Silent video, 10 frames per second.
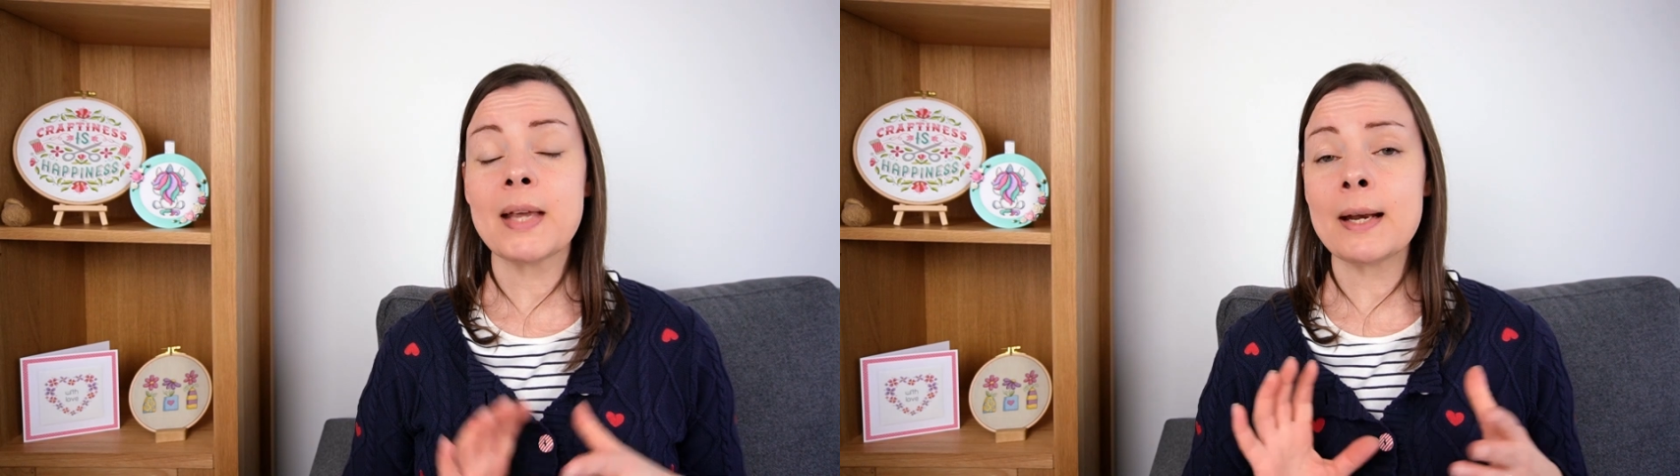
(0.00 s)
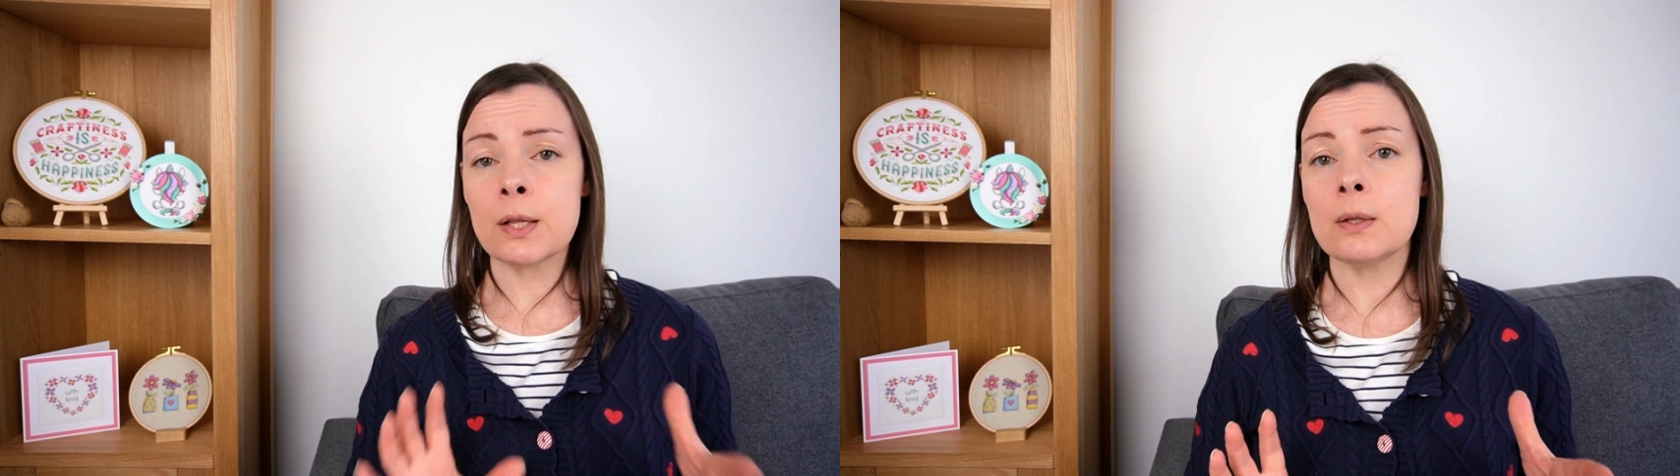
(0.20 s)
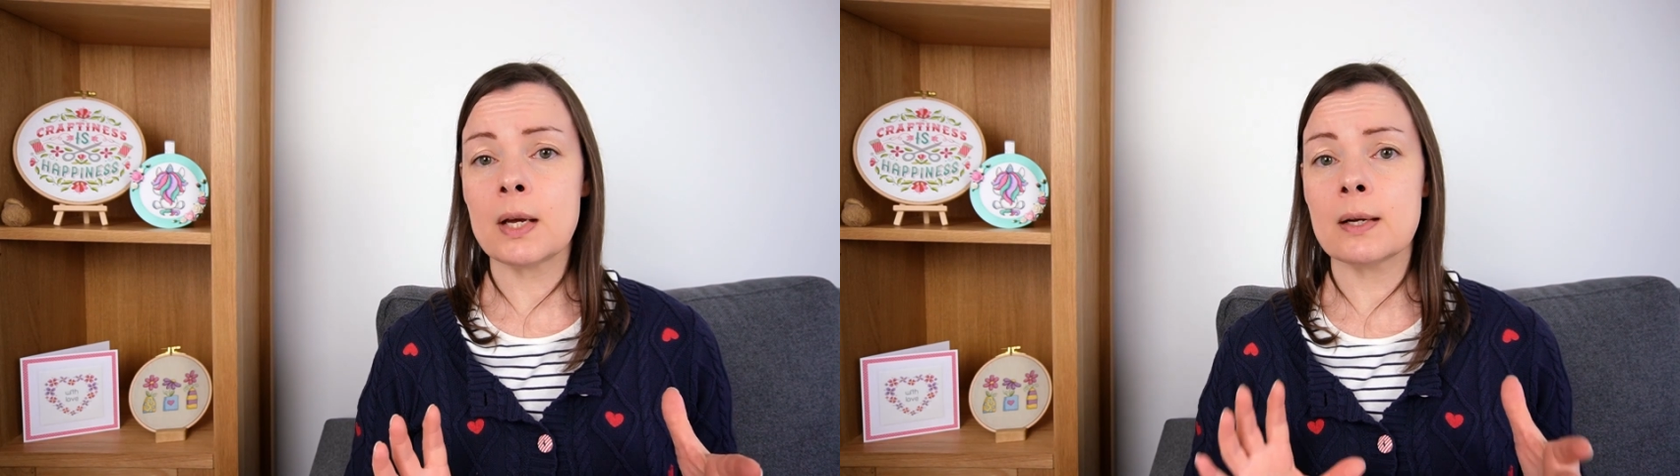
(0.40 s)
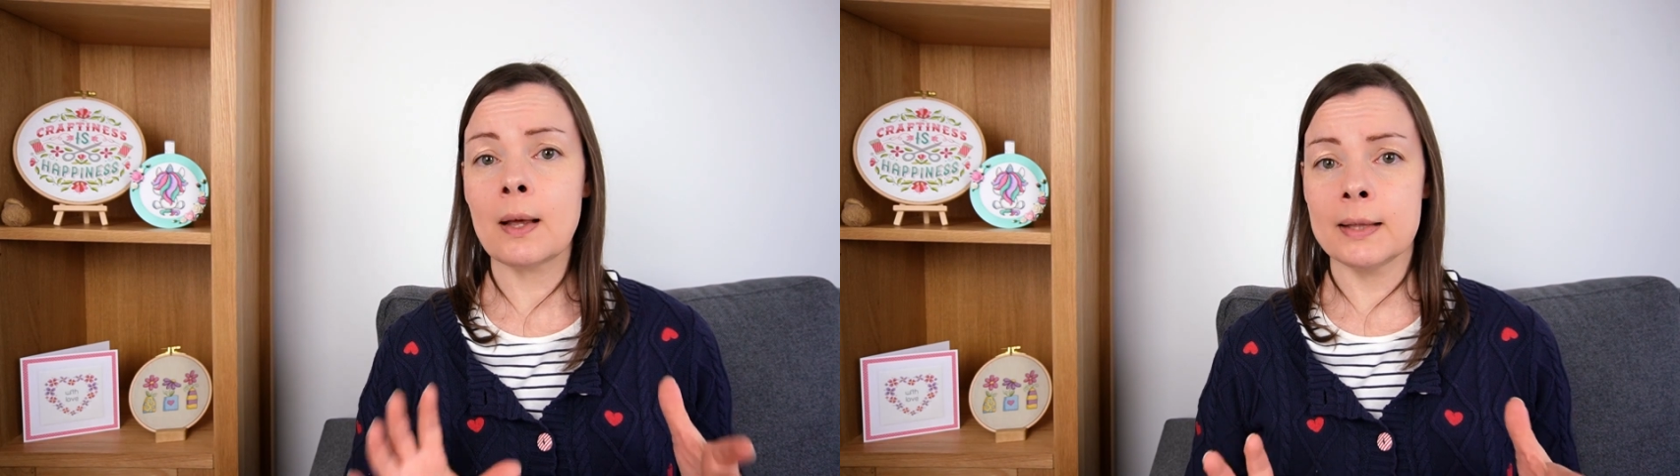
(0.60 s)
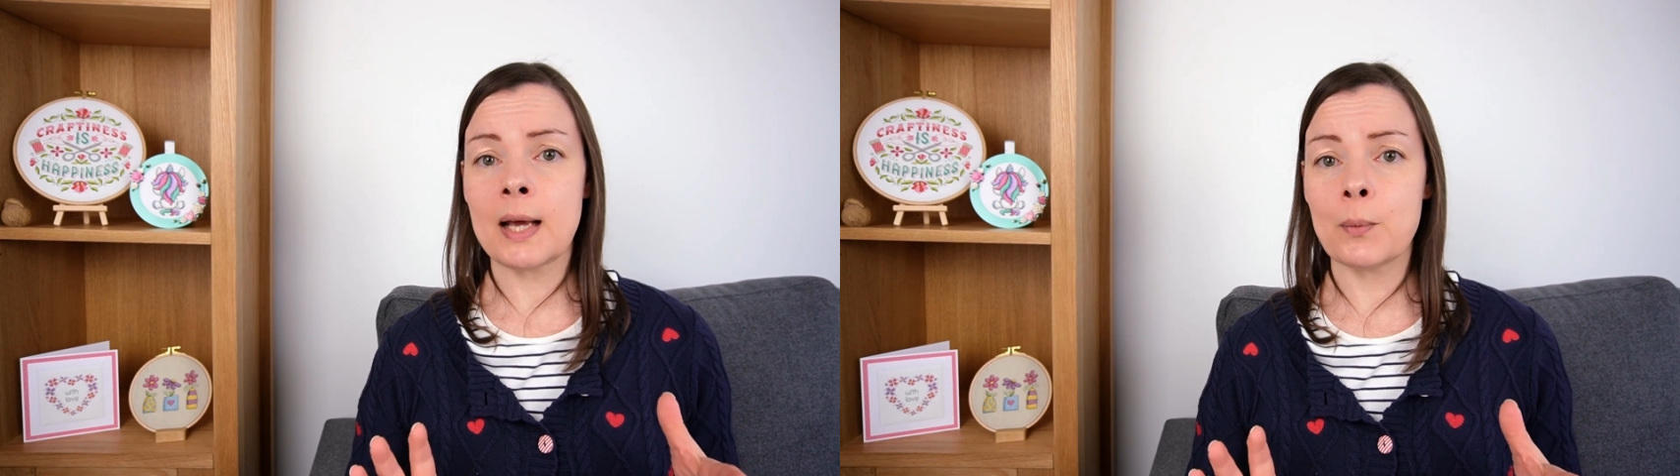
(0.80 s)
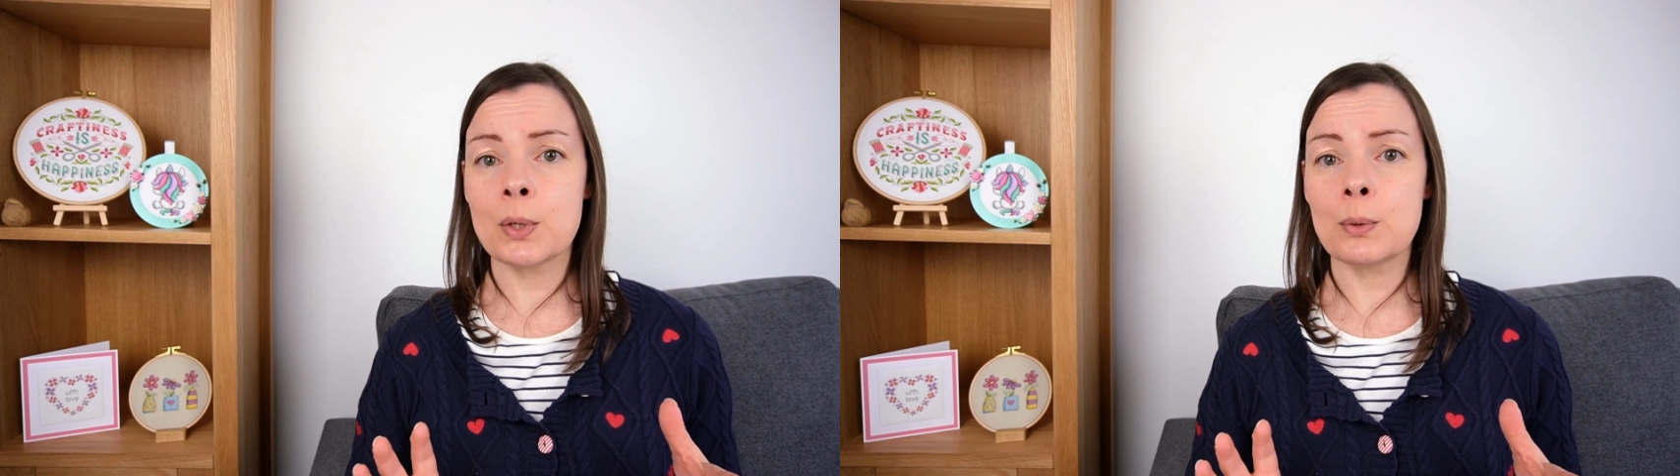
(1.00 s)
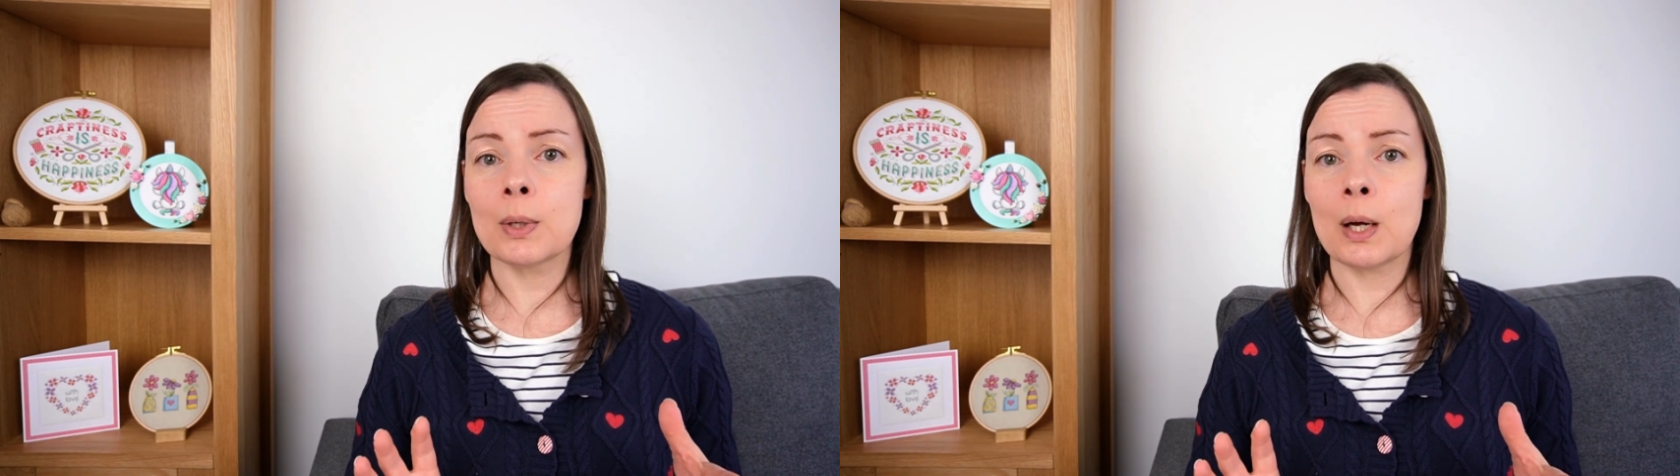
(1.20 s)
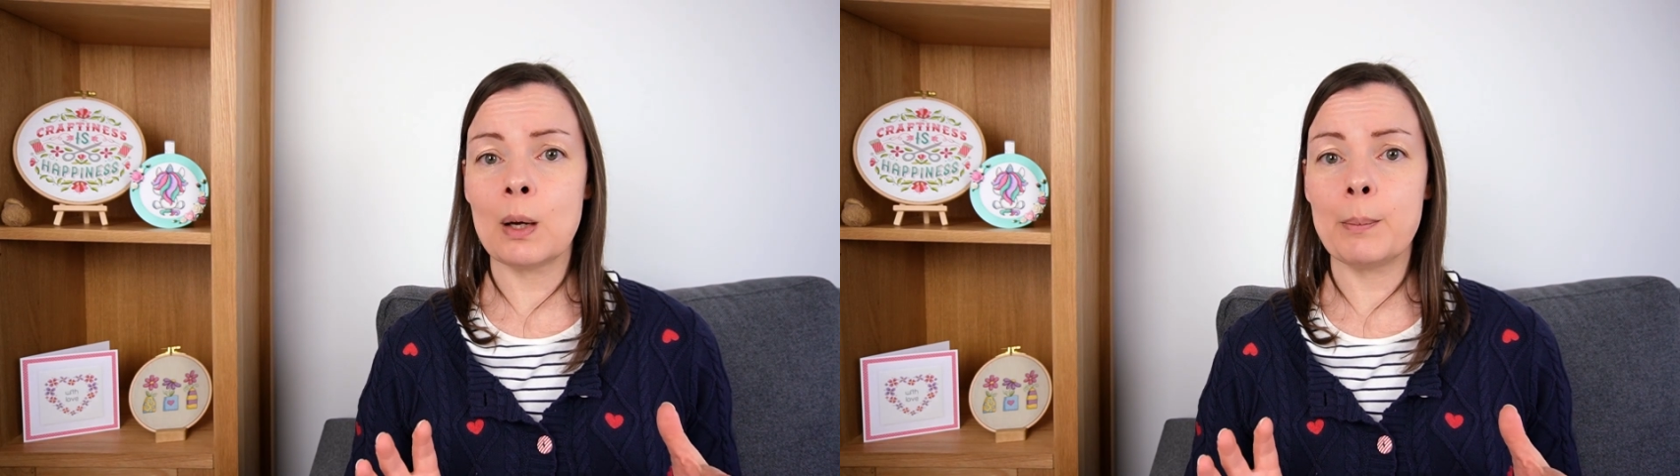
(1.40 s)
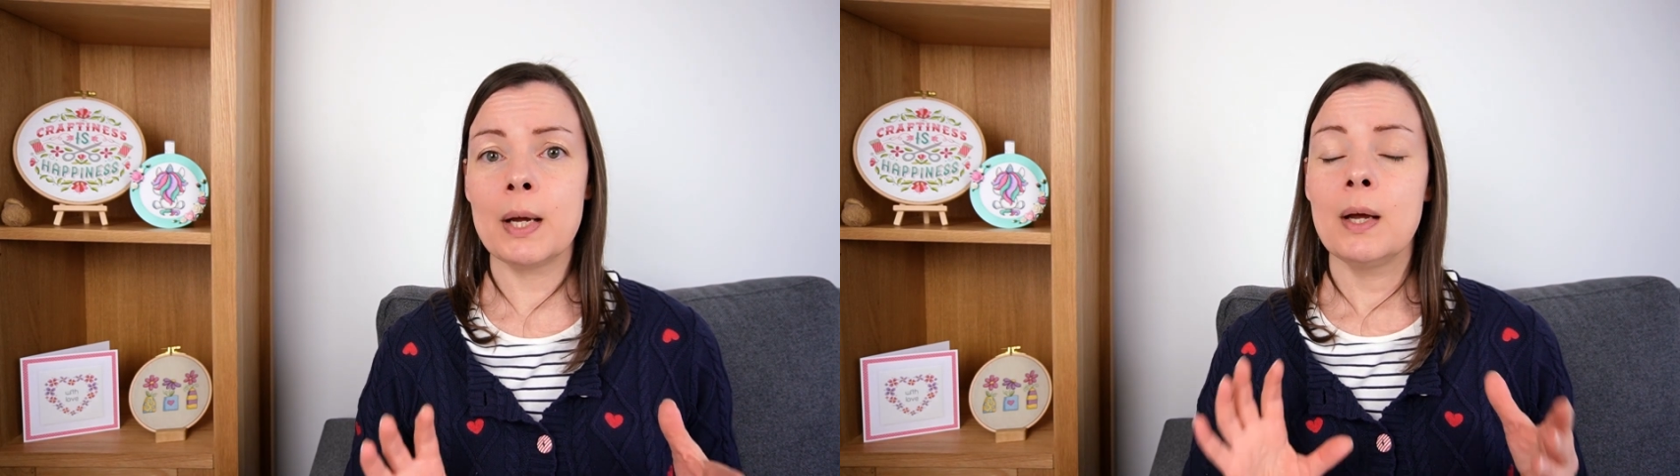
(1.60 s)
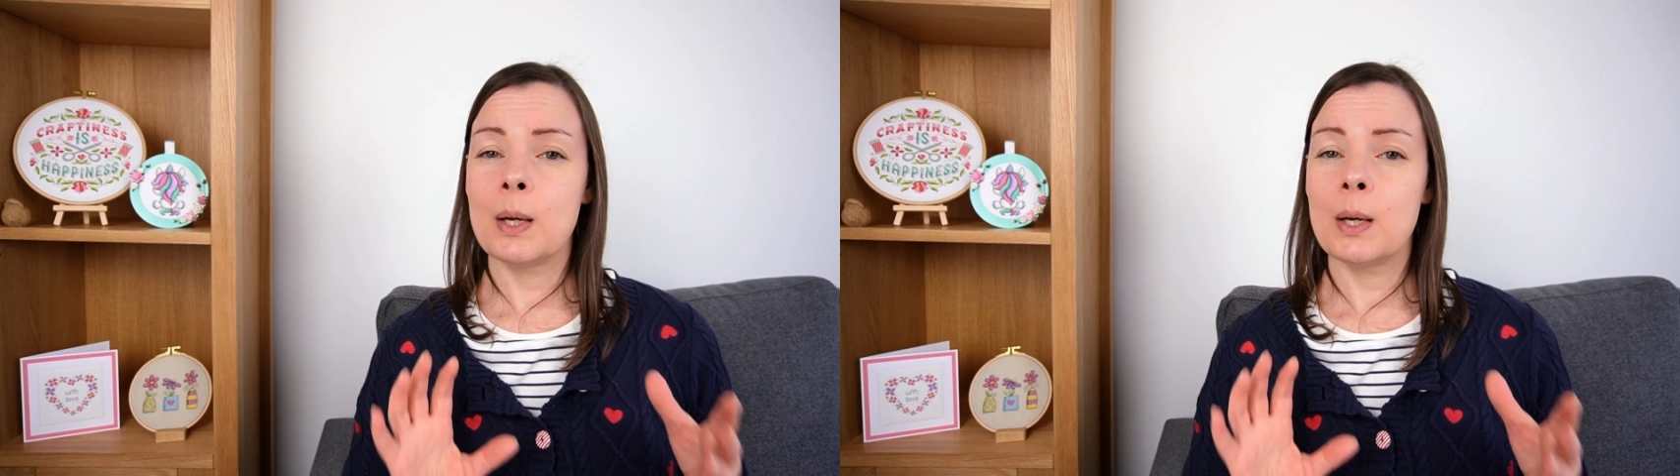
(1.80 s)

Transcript: And I had lined that one all up